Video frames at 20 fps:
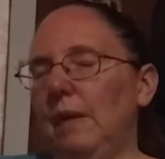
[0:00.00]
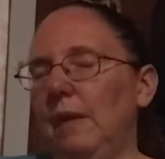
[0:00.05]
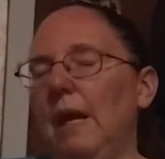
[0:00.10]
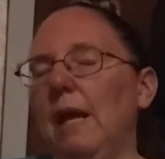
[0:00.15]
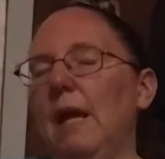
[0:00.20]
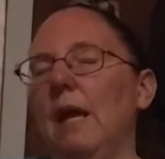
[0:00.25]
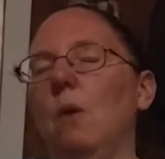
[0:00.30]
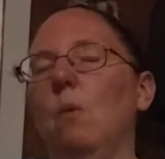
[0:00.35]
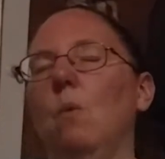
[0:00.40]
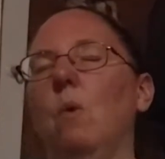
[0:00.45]

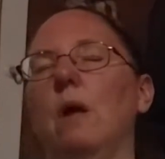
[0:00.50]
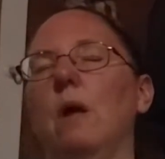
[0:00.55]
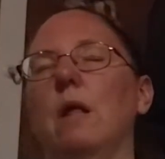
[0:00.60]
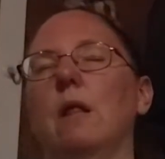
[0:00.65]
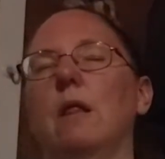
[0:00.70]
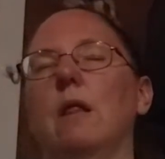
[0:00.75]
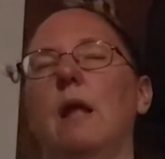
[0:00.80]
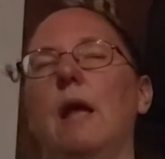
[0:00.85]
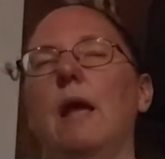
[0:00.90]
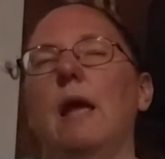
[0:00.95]
It
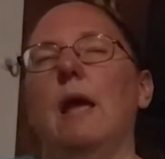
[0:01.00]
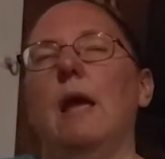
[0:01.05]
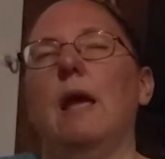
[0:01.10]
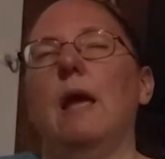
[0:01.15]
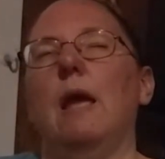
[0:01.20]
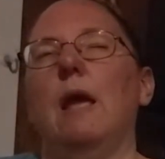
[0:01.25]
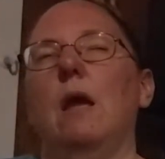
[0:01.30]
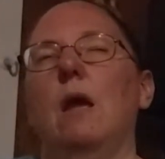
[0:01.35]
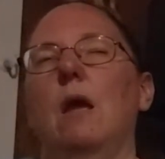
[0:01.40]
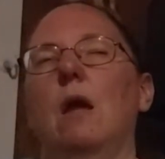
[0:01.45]
was
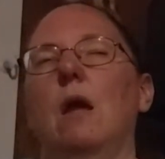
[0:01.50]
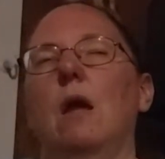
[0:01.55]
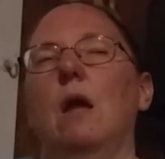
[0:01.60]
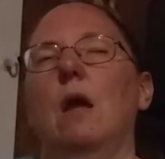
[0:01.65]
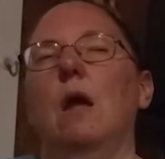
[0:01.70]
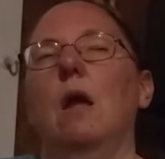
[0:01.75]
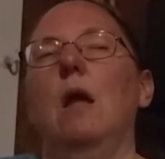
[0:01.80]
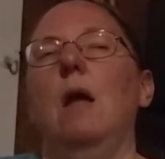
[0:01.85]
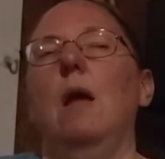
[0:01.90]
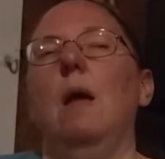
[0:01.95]
a
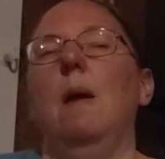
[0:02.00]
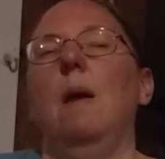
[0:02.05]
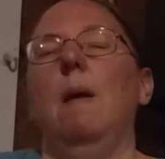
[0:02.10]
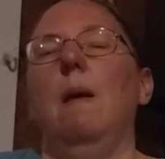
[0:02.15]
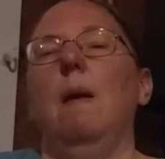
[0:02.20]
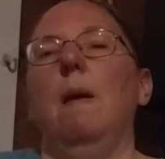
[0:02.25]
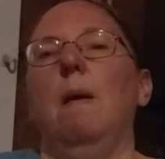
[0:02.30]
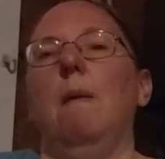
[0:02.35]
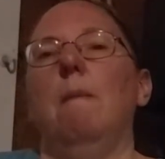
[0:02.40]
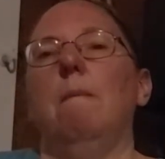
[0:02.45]

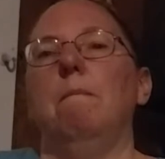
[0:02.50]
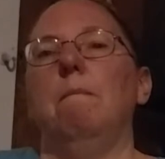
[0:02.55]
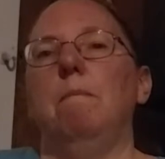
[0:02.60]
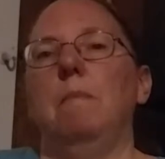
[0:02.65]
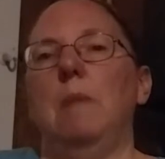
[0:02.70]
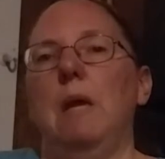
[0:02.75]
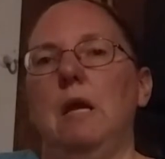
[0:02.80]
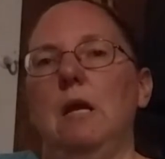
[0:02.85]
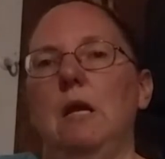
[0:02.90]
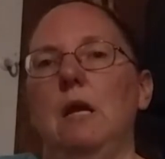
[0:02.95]

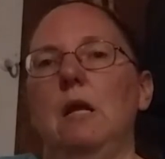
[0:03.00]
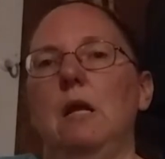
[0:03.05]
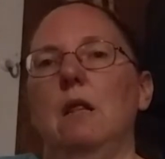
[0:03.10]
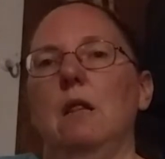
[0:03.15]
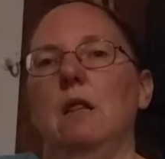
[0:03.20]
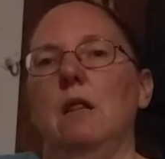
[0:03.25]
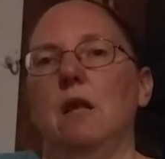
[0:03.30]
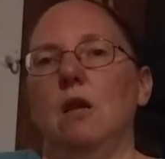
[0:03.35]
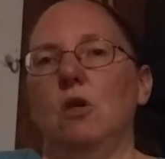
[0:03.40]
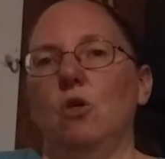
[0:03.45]

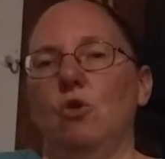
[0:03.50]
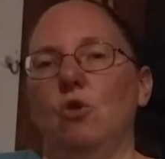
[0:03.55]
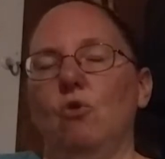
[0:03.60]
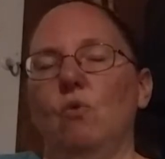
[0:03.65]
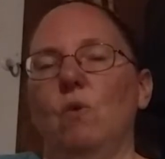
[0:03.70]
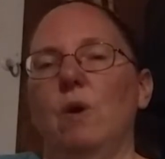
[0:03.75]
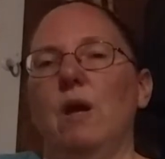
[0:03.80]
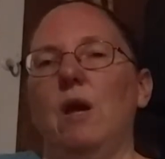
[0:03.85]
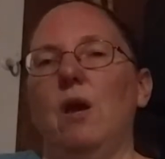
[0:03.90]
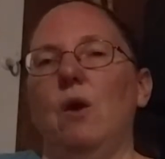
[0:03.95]

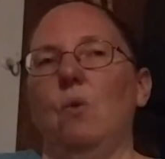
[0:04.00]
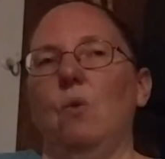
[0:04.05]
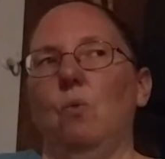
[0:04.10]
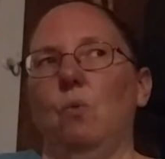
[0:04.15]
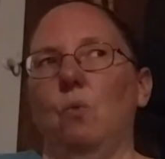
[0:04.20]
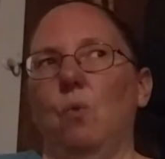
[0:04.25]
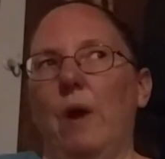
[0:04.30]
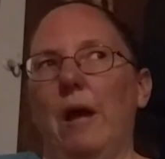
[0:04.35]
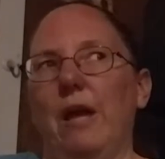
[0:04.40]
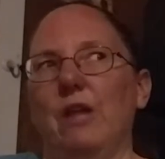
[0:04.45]
mid-century
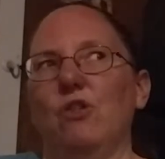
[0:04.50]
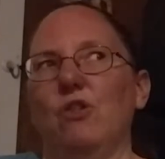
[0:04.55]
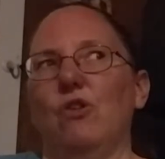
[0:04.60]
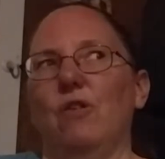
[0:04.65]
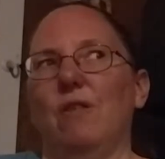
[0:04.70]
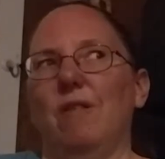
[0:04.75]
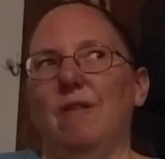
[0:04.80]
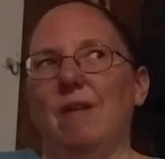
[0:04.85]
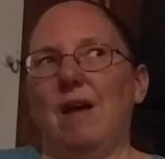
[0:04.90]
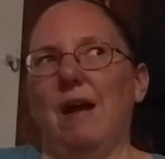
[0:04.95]

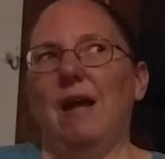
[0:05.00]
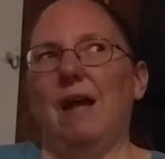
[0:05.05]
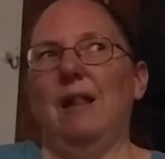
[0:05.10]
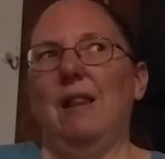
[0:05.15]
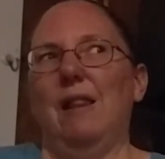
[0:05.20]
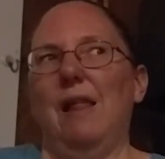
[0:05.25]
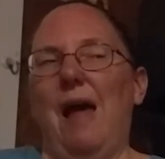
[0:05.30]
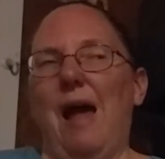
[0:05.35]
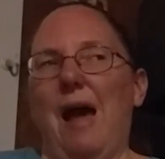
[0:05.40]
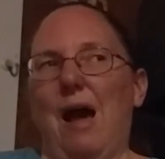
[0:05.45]

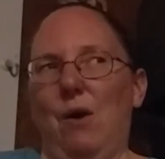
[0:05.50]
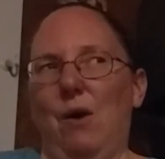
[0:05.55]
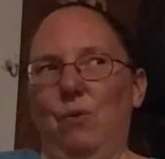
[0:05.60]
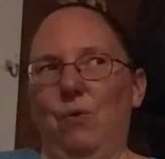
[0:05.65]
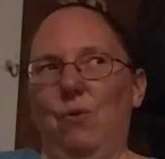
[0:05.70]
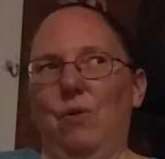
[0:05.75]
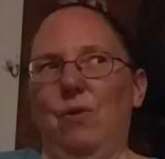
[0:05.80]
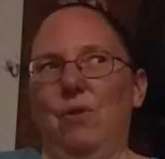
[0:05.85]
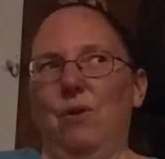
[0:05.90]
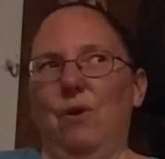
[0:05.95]
ranch-style
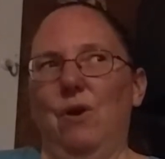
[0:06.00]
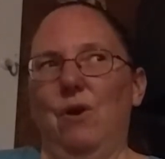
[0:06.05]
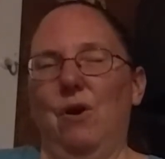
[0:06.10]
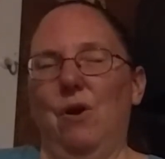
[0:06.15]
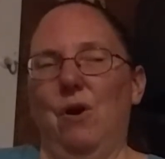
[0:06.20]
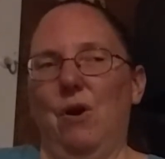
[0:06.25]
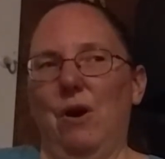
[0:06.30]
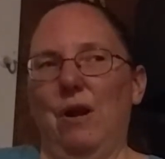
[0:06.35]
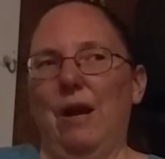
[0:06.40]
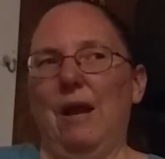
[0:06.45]
house
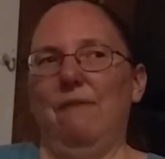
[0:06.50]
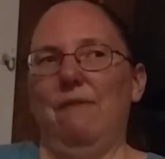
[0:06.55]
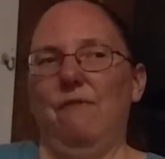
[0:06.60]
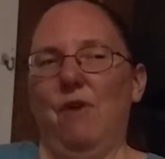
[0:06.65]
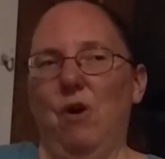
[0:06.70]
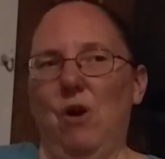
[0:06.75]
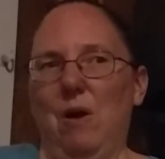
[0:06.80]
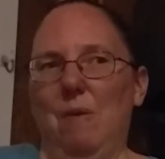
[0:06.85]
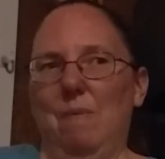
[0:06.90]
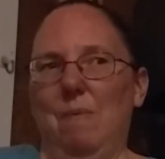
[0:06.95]
on a
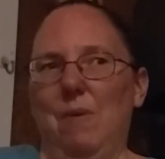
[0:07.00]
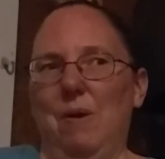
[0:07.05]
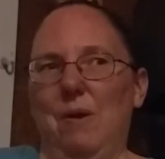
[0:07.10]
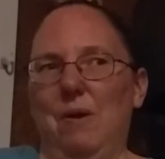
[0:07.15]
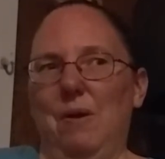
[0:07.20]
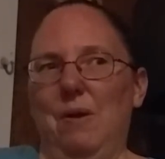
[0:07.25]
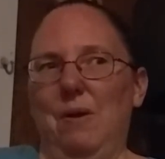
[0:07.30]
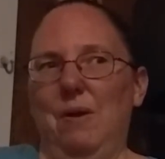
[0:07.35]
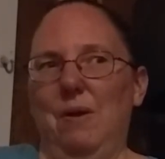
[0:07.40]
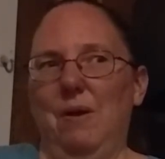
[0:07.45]
farm,
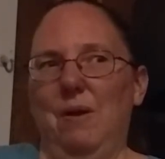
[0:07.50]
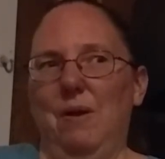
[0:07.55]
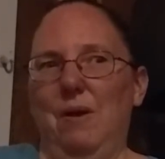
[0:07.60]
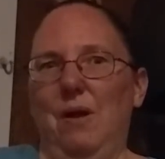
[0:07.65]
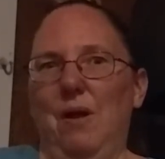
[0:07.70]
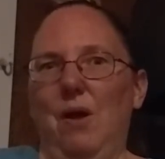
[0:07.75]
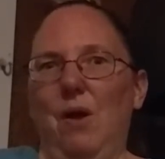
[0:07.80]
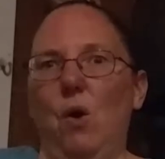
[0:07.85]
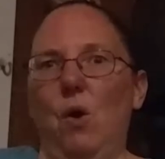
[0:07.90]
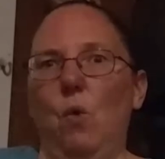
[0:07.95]

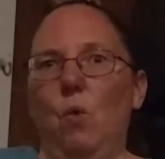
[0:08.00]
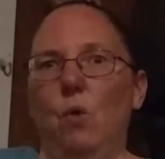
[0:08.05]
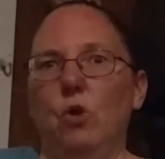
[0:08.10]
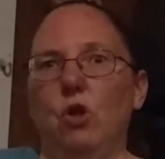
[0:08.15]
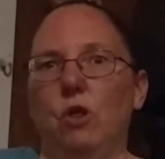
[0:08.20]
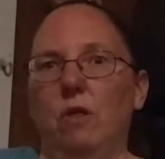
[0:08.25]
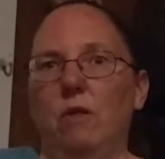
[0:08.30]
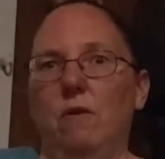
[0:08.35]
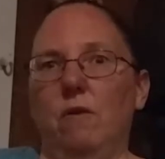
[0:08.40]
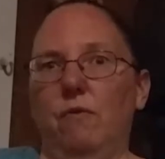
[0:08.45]
which
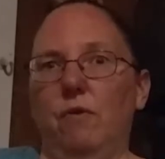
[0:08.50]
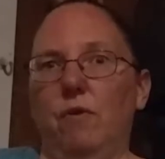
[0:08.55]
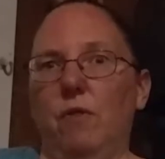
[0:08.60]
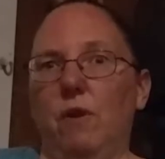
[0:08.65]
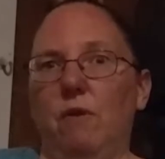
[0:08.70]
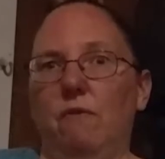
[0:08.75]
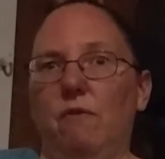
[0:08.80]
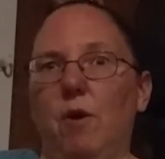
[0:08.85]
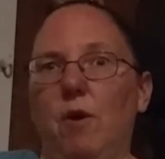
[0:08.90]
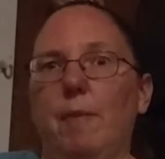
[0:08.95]
is different
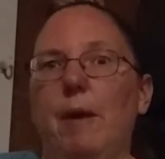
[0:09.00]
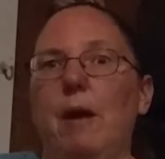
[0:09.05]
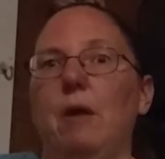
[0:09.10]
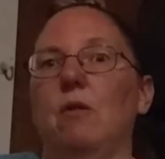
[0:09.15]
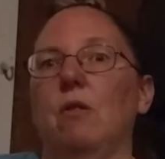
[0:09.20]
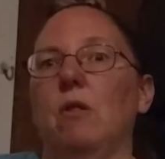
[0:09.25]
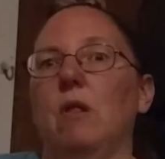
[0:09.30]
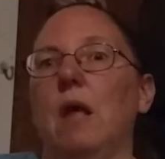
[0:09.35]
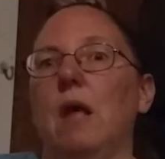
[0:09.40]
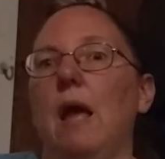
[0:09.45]
than a
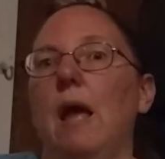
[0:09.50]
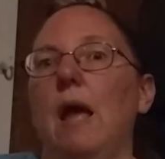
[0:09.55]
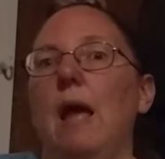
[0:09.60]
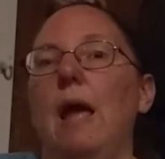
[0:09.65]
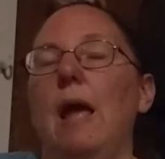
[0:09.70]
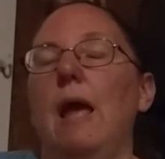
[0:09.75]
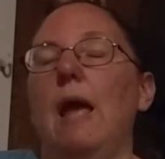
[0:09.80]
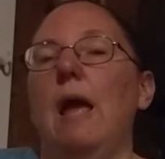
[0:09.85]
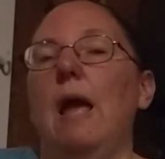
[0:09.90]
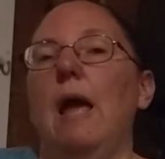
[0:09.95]
farmhouse.
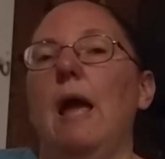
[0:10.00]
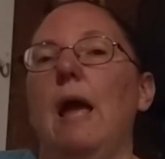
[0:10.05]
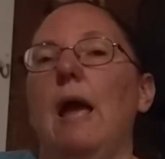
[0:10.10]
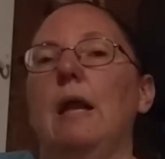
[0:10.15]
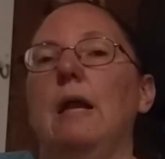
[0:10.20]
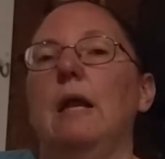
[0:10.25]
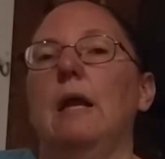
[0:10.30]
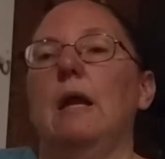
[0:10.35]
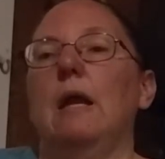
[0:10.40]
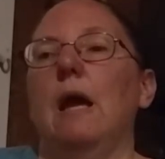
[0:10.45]

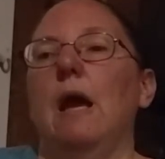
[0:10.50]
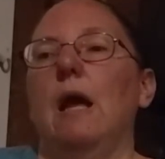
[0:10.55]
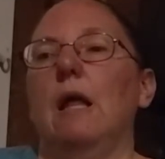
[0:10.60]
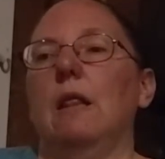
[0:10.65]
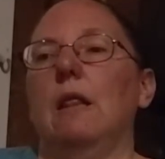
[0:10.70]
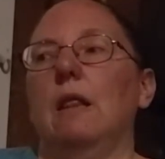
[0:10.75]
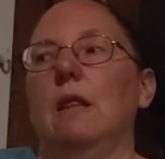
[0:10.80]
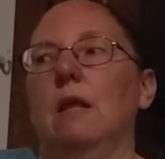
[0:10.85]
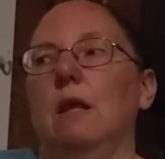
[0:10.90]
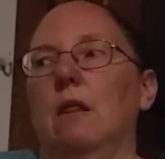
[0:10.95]
And it
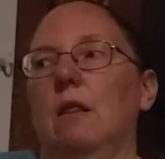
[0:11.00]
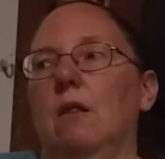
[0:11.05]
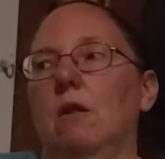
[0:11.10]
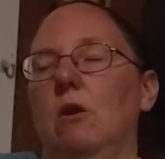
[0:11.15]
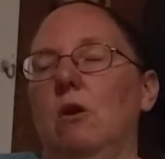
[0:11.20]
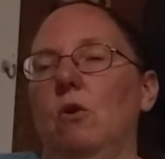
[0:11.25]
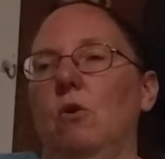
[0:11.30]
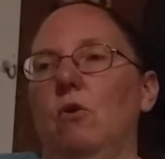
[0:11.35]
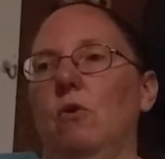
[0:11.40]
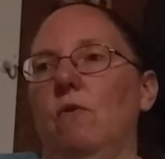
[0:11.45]
had 60
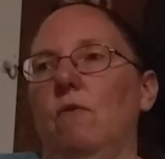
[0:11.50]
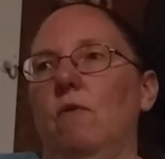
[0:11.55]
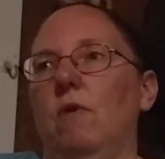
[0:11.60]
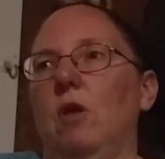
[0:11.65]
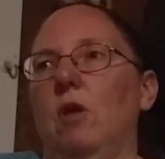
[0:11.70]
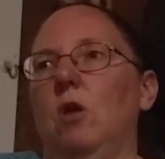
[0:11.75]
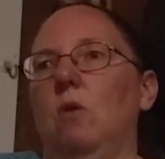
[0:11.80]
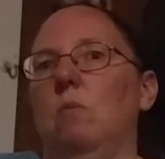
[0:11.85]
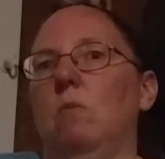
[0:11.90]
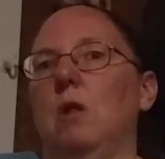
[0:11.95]
years of
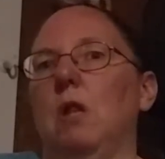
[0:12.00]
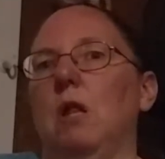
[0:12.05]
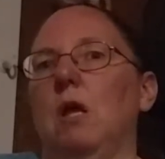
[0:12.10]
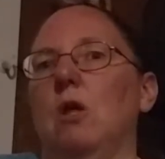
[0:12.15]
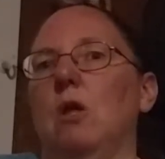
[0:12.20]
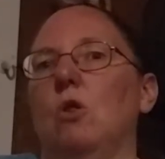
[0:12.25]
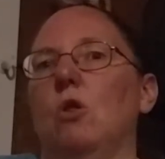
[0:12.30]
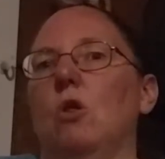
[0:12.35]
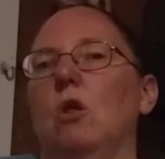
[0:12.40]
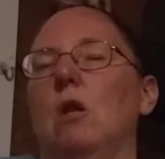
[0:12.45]

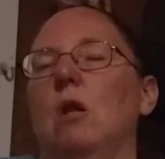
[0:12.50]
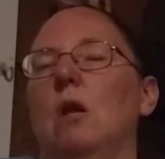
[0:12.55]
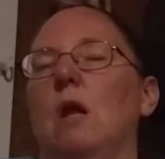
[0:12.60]
accumulation